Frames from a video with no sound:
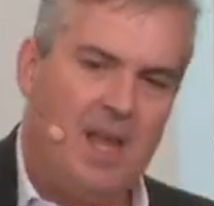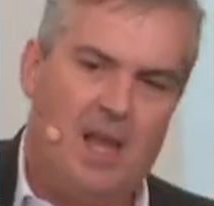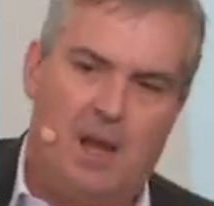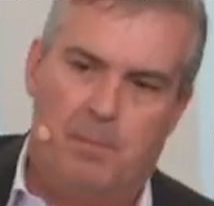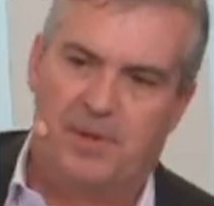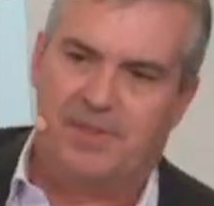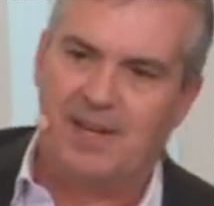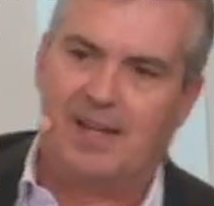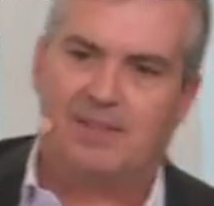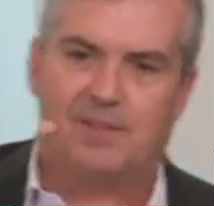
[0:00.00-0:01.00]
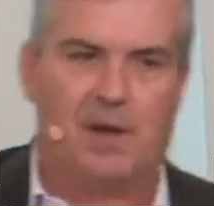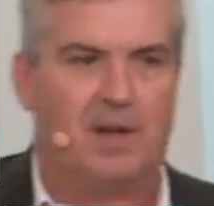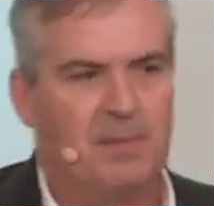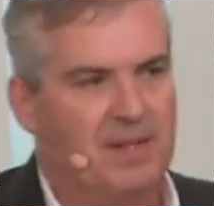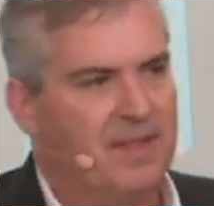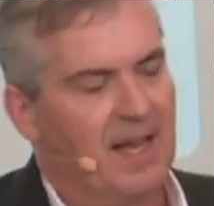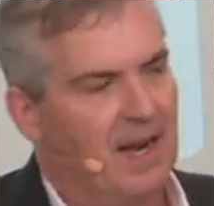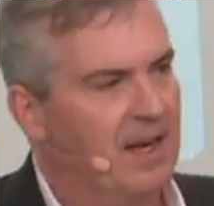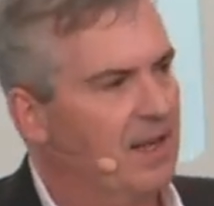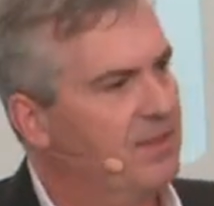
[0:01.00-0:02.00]
But then I thought about that,
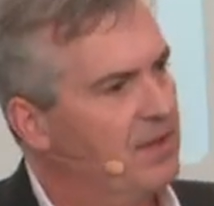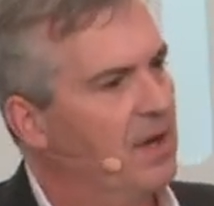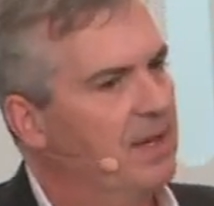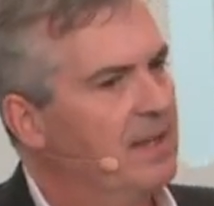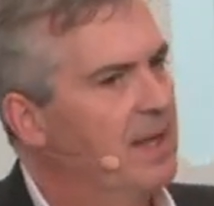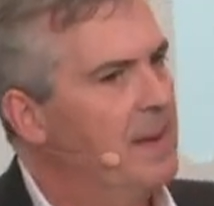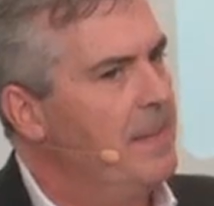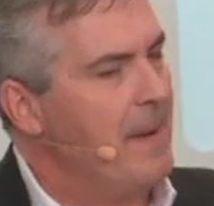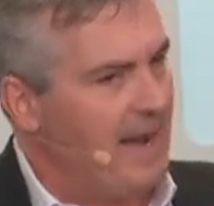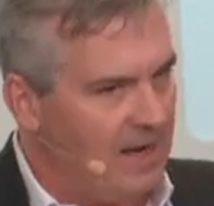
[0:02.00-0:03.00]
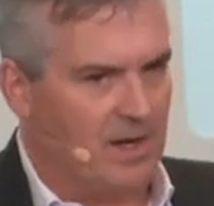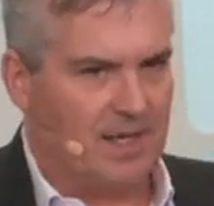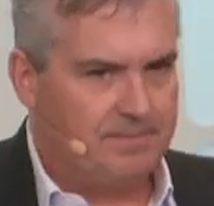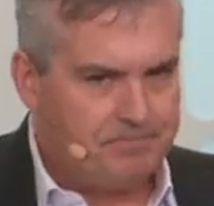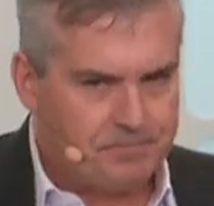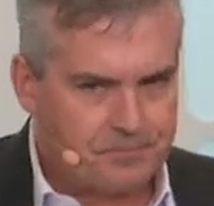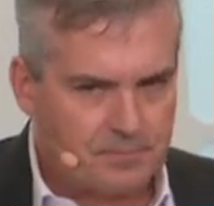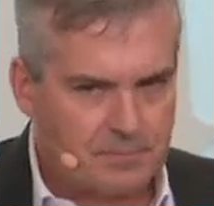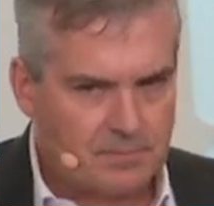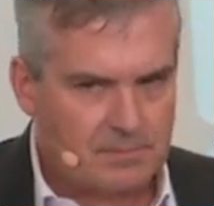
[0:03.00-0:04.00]
and I thought, hang
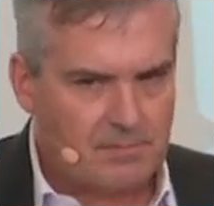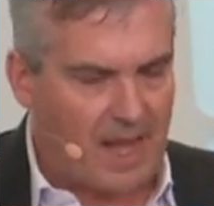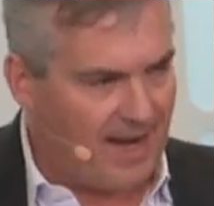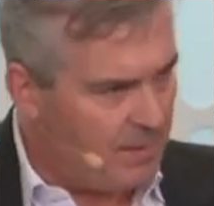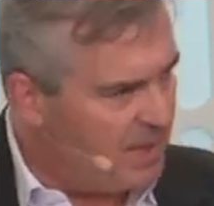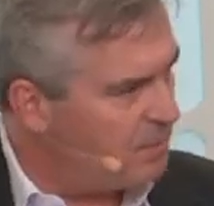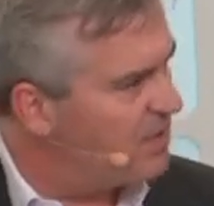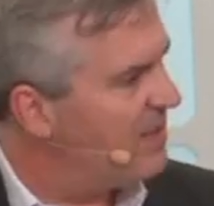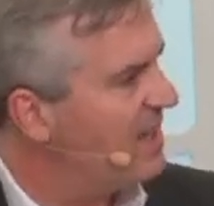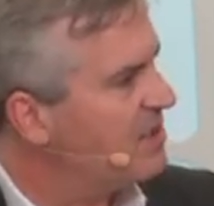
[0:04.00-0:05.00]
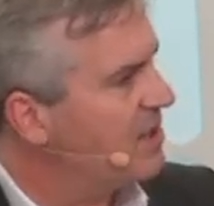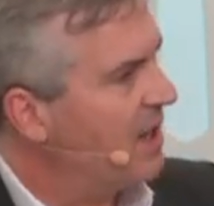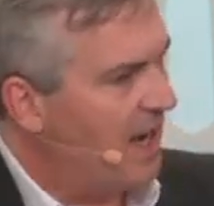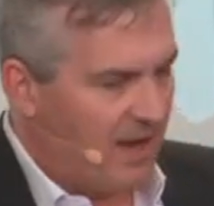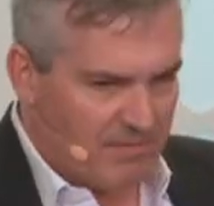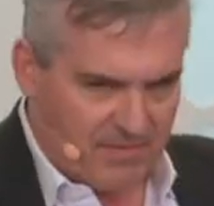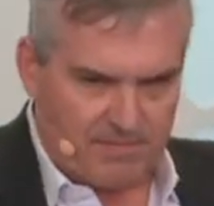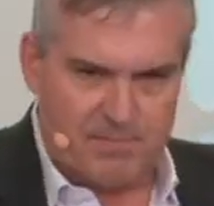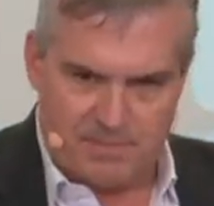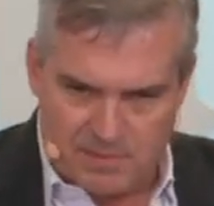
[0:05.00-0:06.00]
on, I am an improviser, I have
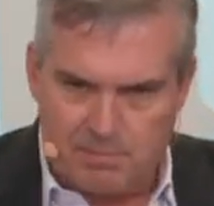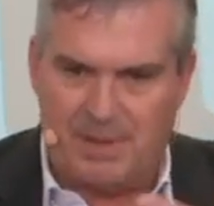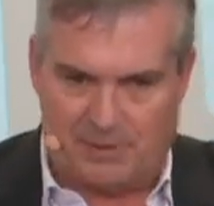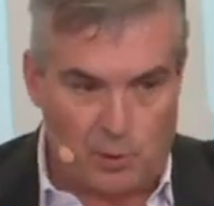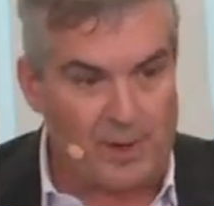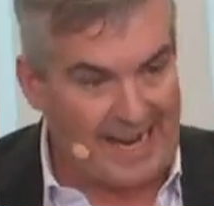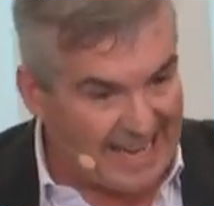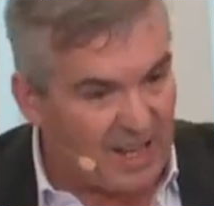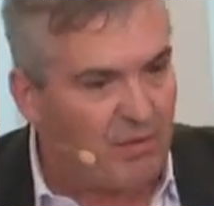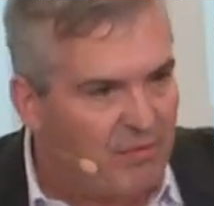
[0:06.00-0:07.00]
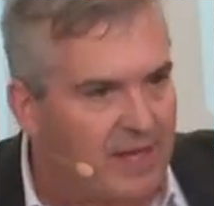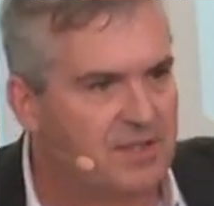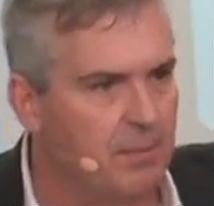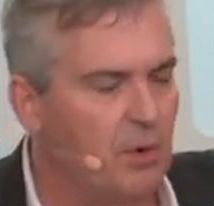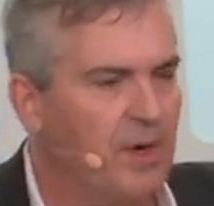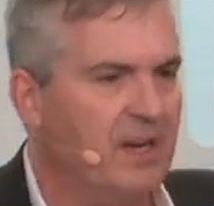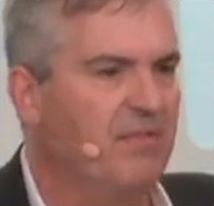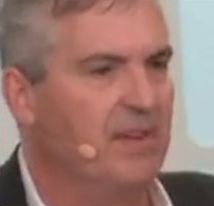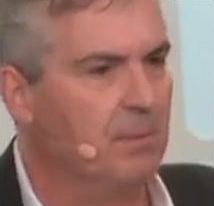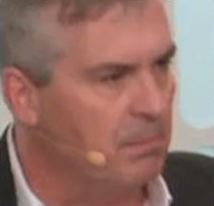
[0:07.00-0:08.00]
been creative in some creative
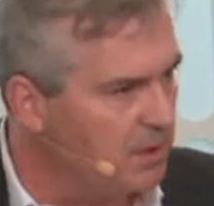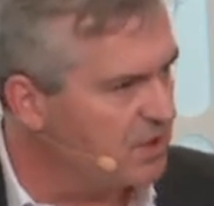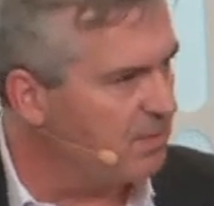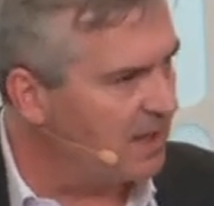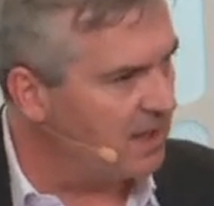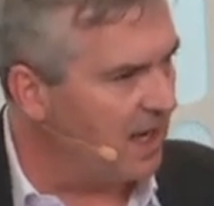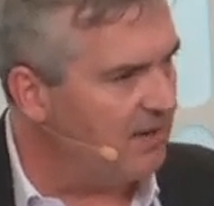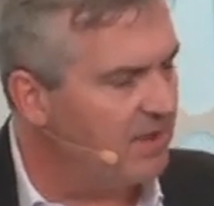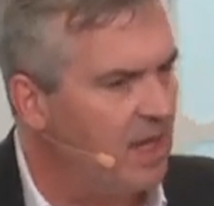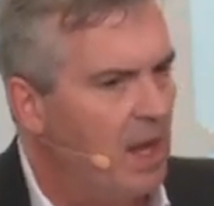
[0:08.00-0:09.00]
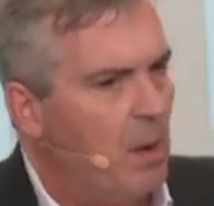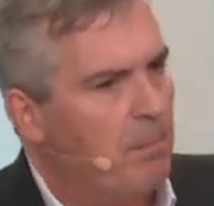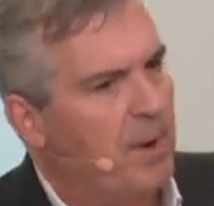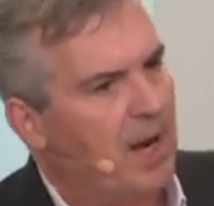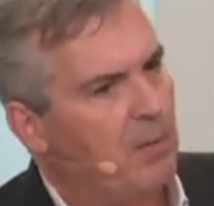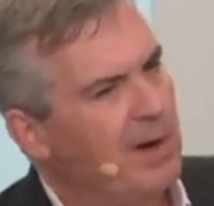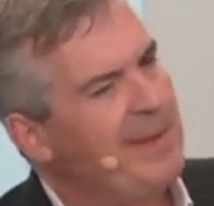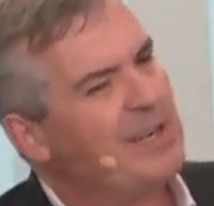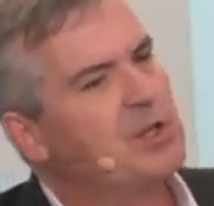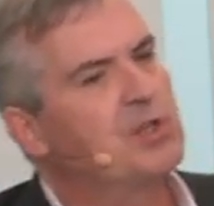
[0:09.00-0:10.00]
field most of my life, but I want to
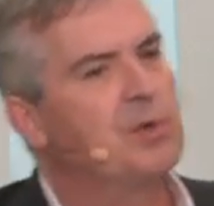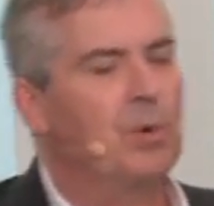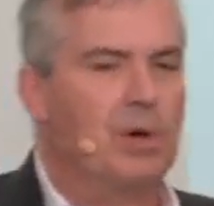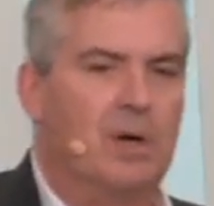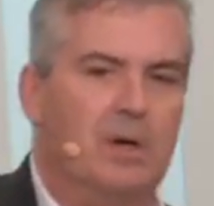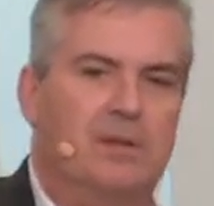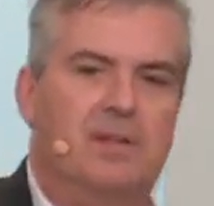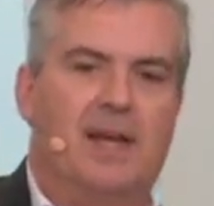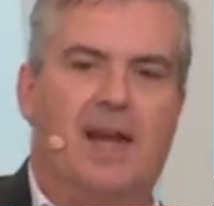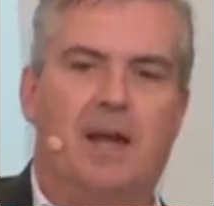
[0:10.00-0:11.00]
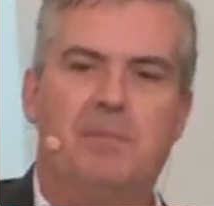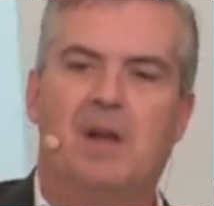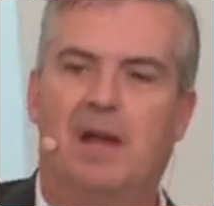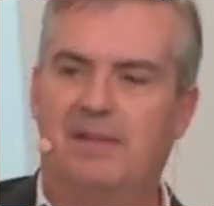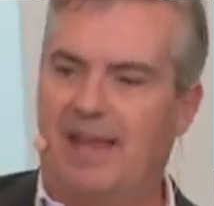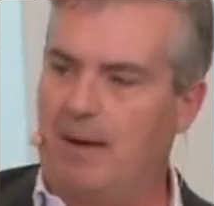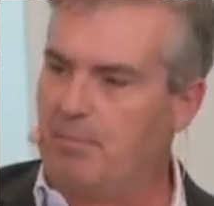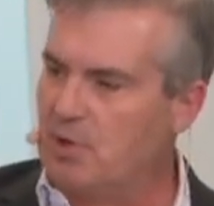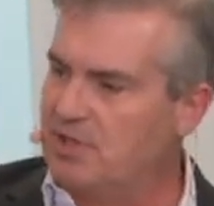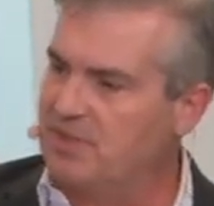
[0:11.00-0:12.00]
make sure that I'm not that
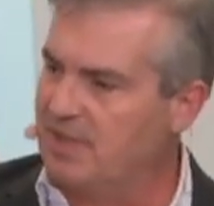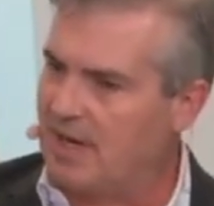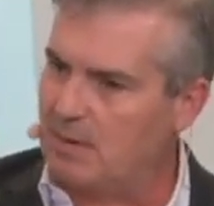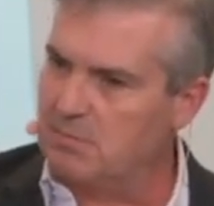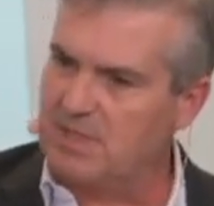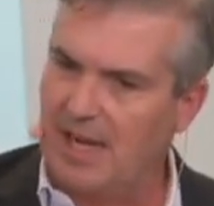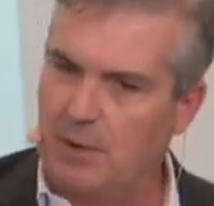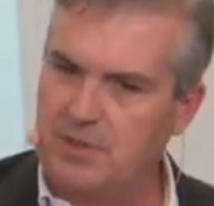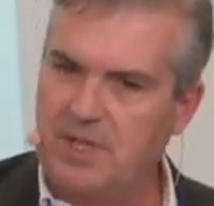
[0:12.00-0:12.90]
person that comes out